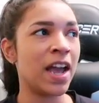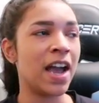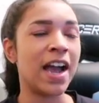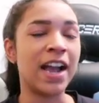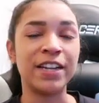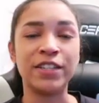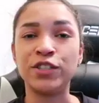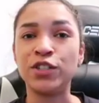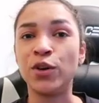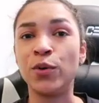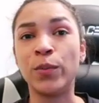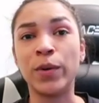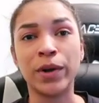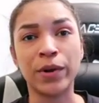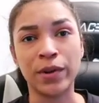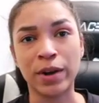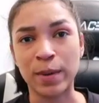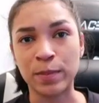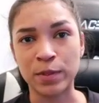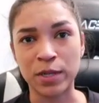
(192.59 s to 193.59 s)
I don't wear
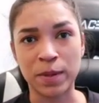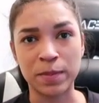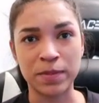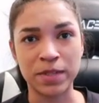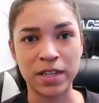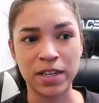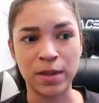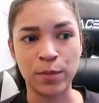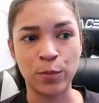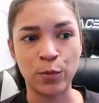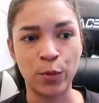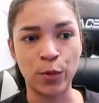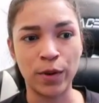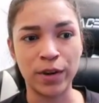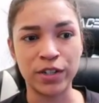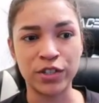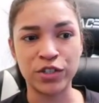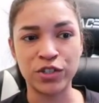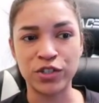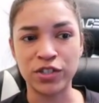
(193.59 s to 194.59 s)
crop tops anymore.
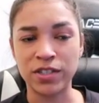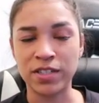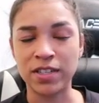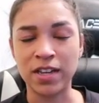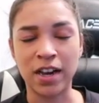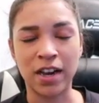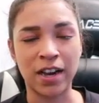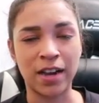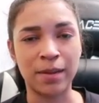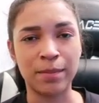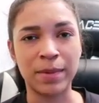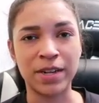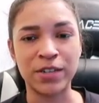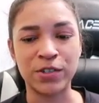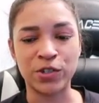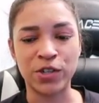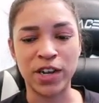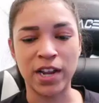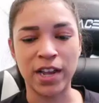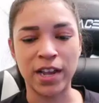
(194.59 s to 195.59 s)
It's just not my
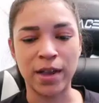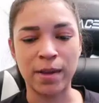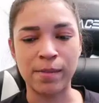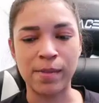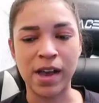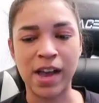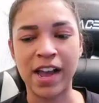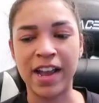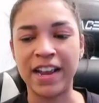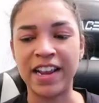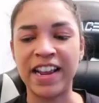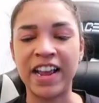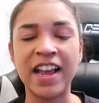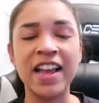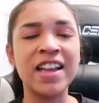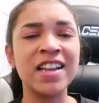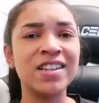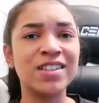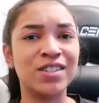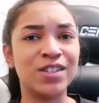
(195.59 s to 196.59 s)
jam. I
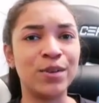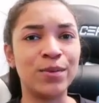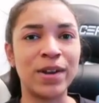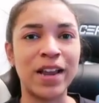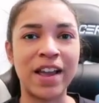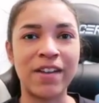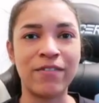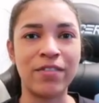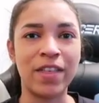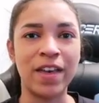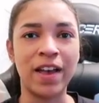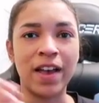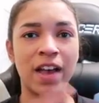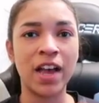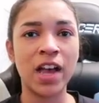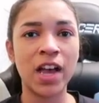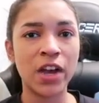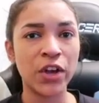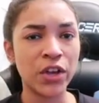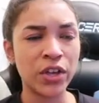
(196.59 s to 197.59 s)
don't have the
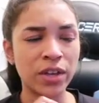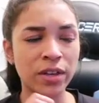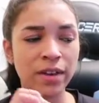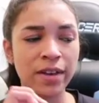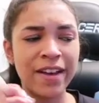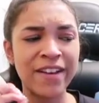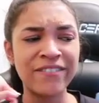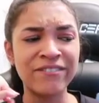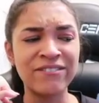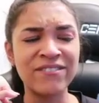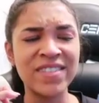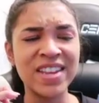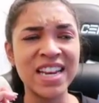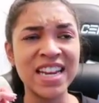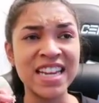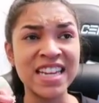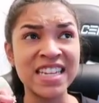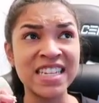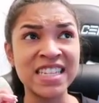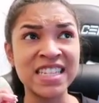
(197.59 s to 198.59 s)

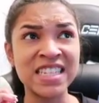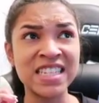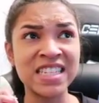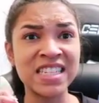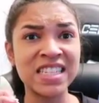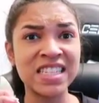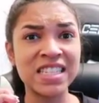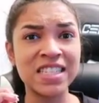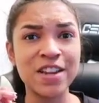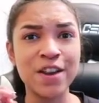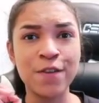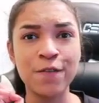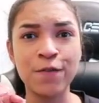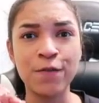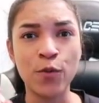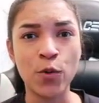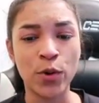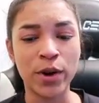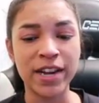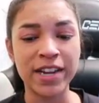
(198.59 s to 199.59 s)
confidence
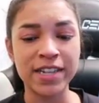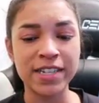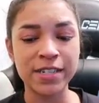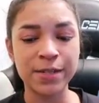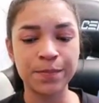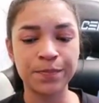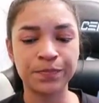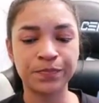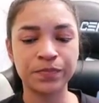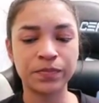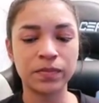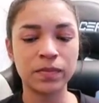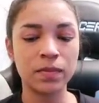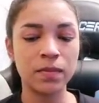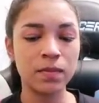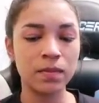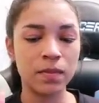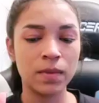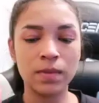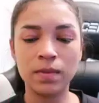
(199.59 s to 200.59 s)
for it.
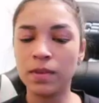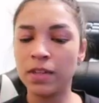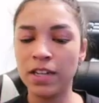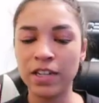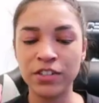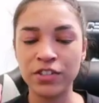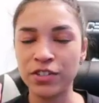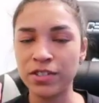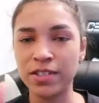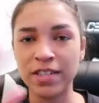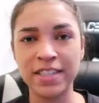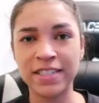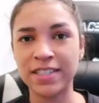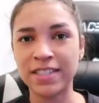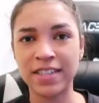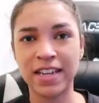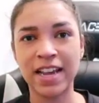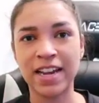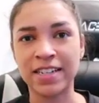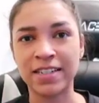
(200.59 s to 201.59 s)

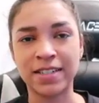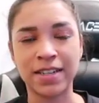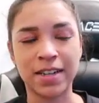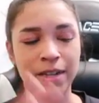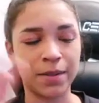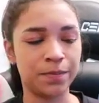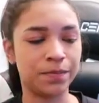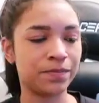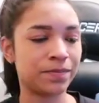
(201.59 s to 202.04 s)
It's gotta stop.